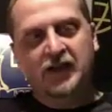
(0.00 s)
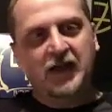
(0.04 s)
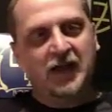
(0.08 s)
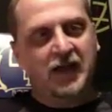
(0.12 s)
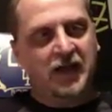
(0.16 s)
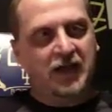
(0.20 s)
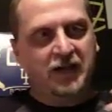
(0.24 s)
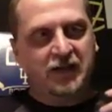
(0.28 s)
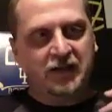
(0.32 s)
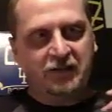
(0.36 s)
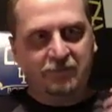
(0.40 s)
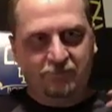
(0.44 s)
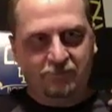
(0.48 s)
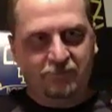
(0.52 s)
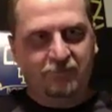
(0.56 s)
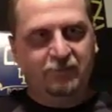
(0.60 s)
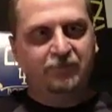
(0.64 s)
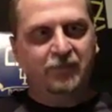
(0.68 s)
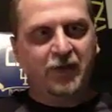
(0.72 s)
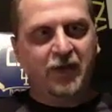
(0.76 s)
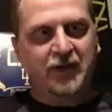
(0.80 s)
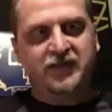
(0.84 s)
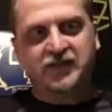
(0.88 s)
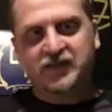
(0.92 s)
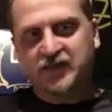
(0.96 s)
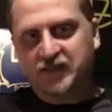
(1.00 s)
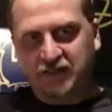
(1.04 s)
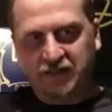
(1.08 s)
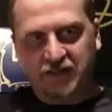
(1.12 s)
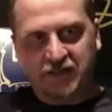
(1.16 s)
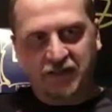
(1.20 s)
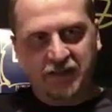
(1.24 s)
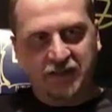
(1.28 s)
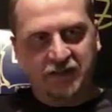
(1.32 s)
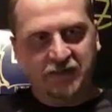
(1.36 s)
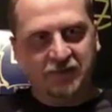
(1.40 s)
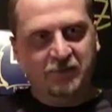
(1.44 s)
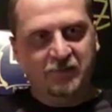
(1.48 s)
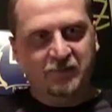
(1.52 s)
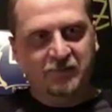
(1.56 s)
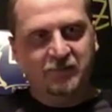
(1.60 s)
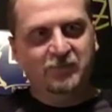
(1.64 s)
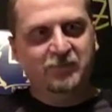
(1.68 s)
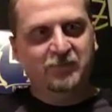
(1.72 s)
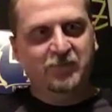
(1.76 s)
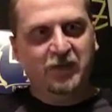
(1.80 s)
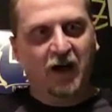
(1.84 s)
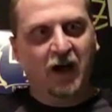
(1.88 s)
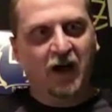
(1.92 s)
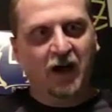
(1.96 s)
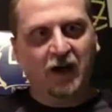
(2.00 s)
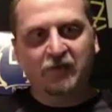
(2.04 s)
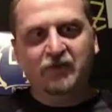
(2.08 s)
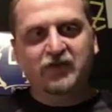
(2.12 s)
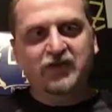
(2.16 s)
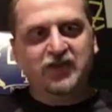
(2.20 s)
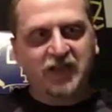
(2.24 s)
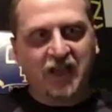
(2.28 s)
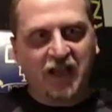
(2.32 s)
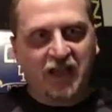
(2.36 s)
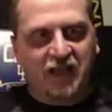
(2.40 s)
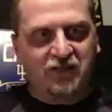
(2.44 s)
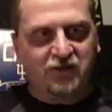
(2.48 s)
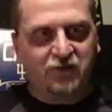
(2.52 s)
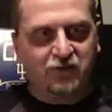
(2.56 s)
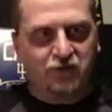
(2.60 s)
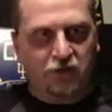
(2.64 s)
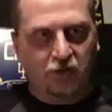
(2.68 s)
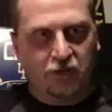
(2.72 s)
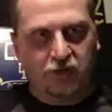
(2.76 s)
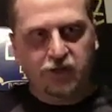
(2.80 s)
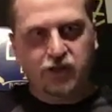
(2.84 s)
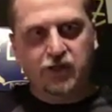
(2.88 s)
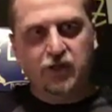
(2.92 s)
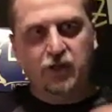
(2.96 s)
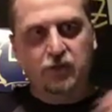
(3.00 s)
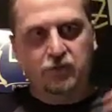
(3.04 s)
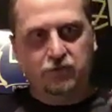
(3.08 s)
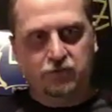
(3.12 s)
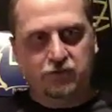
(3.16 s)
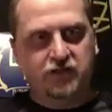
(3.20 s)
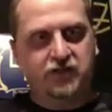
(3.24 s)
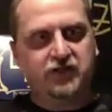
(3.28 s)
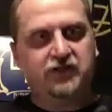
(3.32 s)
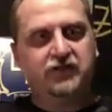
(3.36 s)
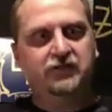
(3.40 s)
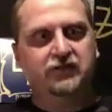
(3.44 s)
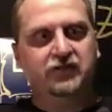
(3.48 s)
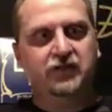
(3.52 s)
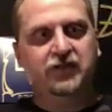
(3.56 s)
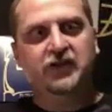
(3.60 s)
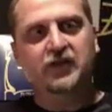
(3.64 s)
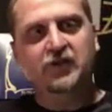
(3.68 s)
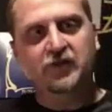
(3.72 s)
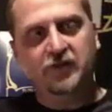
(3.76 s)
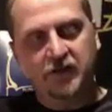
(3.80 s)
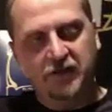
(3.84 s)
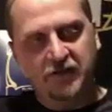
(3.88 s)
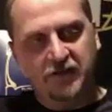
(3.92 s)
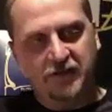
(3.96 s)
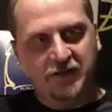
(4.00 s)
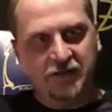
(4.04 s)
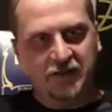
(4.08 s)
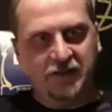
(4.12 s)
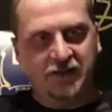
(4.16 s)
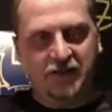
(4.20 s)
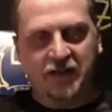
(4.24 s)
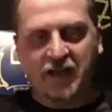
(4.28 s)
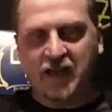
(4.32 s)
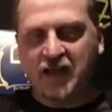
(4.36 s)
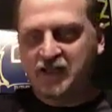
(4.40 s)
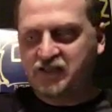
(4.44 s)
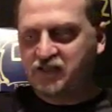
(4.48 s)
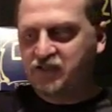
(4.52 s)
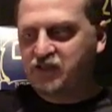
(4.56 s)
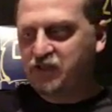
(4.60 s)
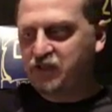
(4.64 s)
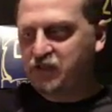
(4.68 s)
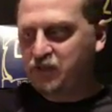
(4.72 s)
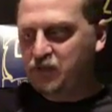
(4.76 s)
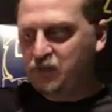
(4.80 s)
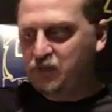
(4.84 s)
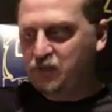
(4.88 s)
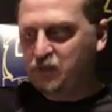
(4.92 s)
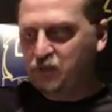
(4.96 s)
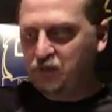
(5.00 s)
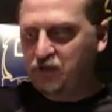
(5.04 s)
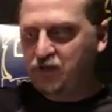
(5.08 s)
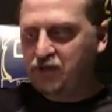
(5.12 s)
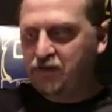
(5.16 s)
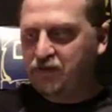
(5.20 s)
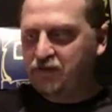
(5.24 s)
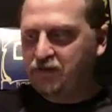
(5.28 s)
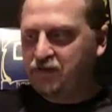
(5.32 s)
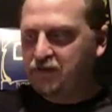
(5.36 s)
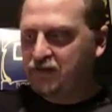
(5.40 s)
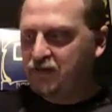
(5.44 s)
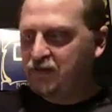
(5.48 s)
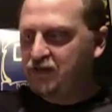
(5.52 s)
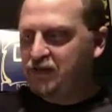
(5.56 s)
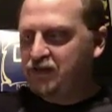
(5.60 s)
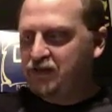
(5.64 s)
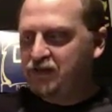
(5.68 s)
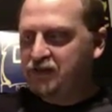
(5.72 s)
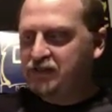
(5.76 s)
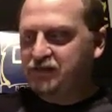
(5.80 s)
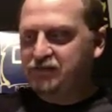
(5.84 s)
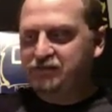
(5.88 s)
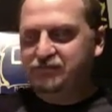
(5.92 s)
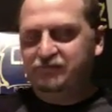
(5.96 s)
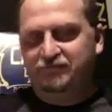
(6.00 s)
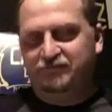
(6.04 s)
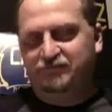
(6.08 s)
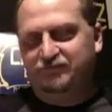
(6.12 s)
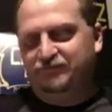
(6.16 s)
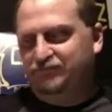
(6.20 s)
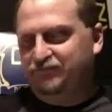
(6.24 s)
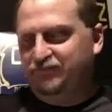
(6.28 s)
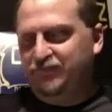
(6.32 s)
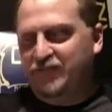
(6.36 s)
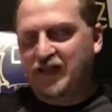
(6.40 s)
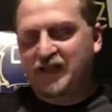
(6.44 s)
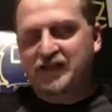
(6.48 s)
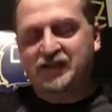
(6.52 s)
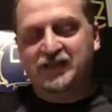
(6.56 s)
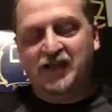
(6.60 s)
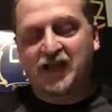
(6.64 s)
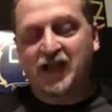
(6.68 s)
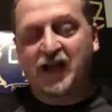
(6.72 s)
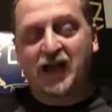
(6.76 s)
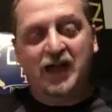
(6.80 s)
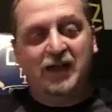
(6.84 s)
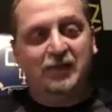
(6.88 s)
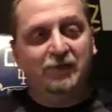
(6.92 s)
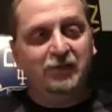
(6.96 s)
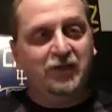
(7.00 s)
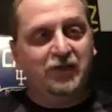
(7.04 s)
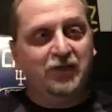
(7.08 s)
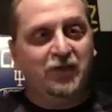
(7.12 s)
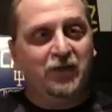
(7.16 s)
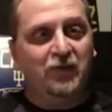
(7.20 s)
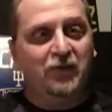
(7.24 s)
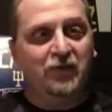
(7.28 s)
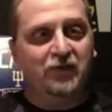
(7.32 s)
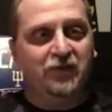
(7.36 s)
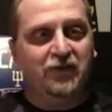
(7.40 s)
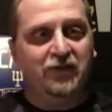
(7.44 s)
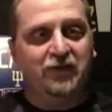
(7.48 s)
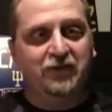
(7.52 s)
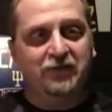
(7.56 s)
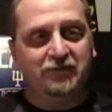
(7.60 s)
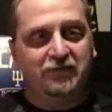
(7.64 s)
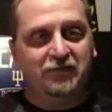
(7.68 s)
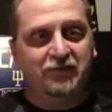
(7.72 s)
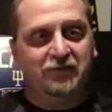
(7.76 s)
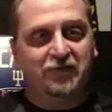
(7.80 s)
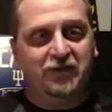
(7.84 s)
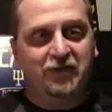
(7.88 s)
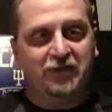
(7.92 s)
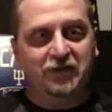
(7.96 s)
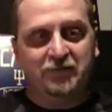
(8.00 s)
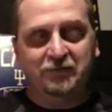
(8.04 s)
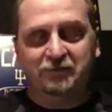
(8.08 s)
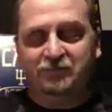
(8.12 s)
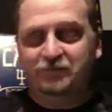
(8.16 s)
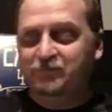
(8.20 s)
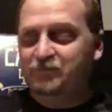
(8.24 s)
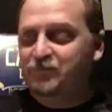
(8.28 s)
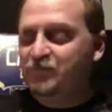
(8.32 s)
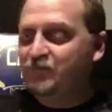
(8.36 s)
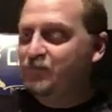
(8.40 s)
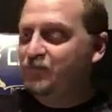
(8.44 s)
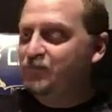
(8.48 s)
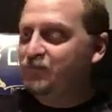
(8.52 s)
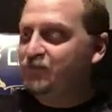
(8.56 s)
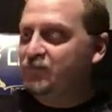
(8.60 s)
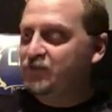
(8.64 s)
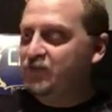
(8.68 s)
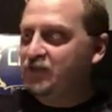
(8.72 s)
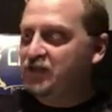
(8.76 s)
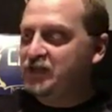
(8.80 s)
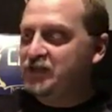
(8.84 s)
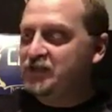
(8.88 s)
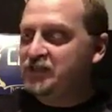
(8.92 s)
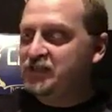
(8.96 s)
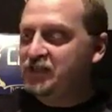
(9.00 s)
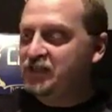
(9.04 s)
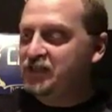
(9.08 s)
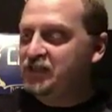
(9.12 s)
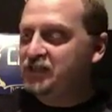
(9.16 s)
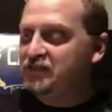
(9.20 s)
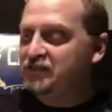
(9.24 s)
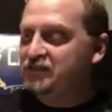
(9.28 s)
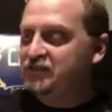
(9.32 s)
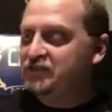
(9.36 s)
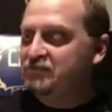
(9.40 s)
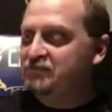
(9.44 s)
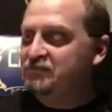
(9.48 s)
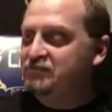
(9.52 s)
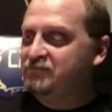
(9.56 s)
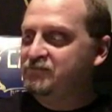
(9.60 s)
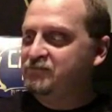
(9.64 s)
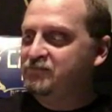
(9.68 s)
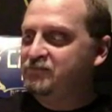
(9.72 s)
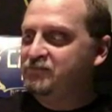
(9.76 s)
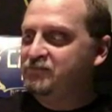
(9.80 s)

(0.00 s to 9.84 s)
And basically, all of his answers are jokes, you know, and it has to do with that time, you know, the Indian